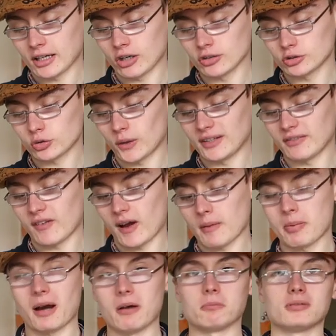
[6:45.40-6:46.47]
I got twenty five
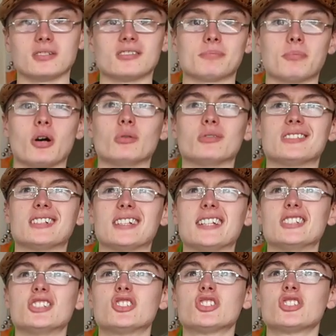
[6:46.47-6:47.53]
pound plus
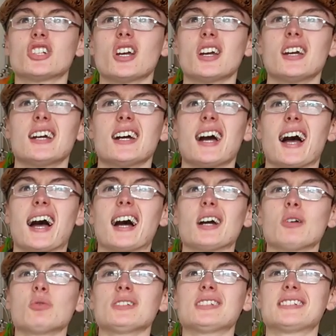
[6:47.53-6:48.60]
postage.
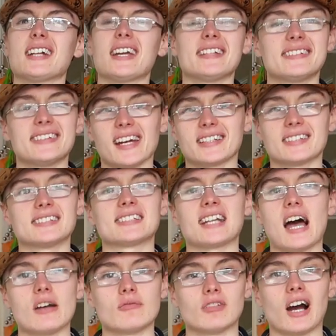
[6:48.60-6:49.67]
I would say second
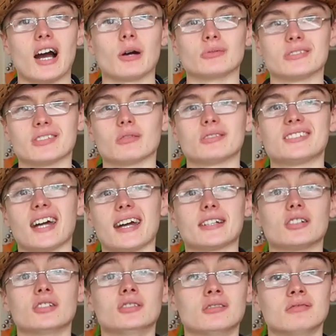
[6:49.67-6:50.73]
time round, so
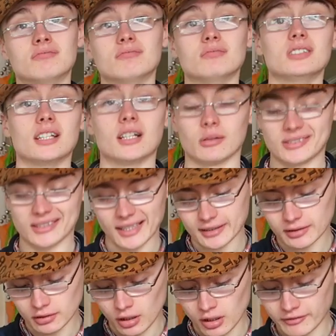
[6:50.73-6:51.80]
second, you know,
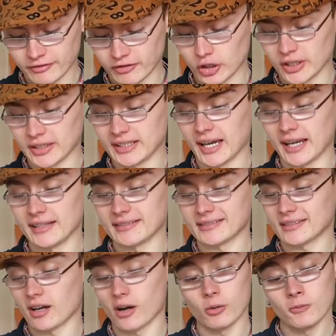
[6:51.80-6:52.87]
second lot of 30 days.
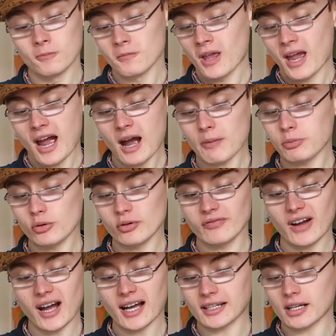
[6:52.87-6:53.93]
So happy with
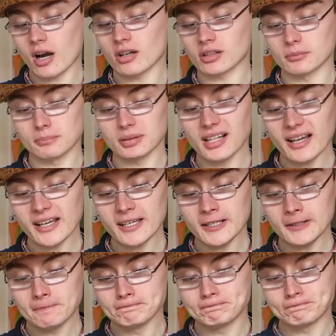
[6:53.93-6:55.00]
that, can't
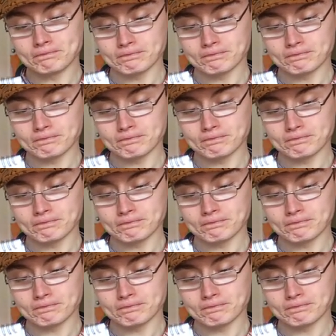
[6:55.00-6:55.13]
complain.